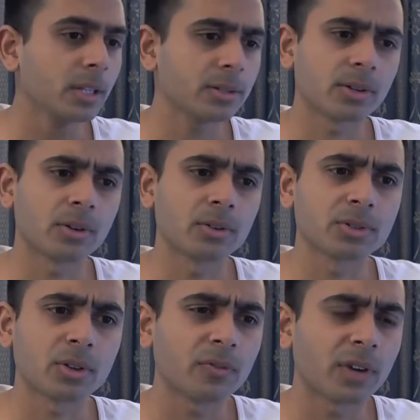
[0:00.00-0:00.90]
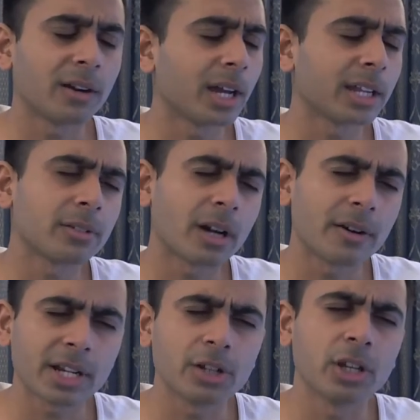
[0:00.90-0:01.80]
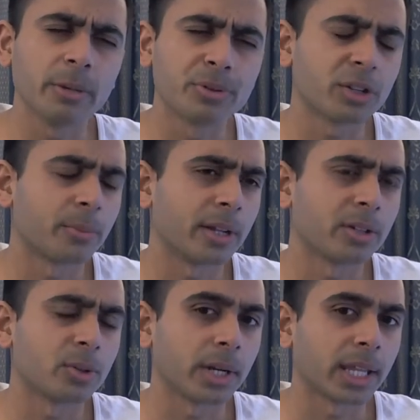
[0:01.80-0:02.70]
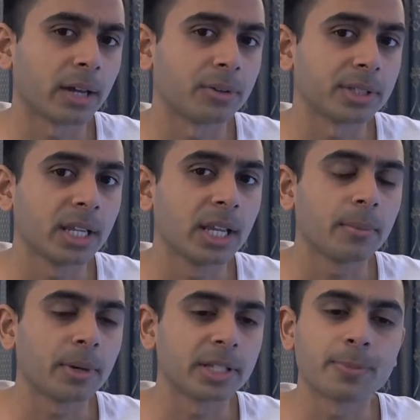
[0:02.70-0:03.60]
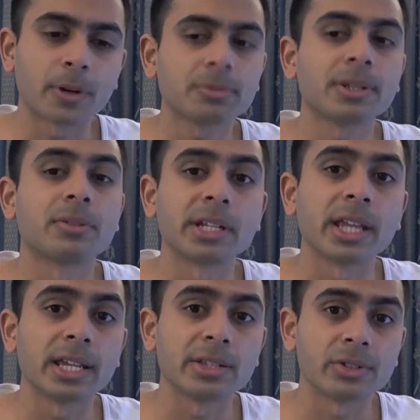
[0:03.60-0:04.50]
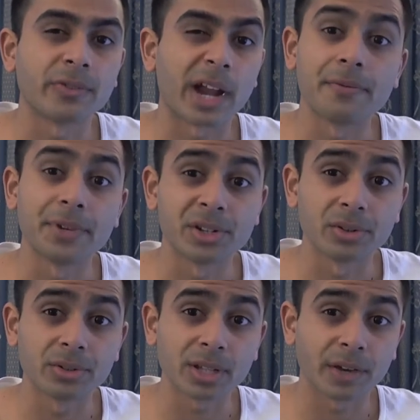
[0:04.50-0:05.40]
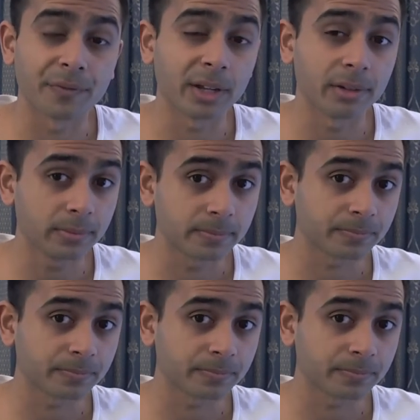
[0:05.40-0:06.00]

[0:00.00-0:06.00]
So so far, I I, could, I reckon you can push it about 20 hours, but it's approximately three days of average use I found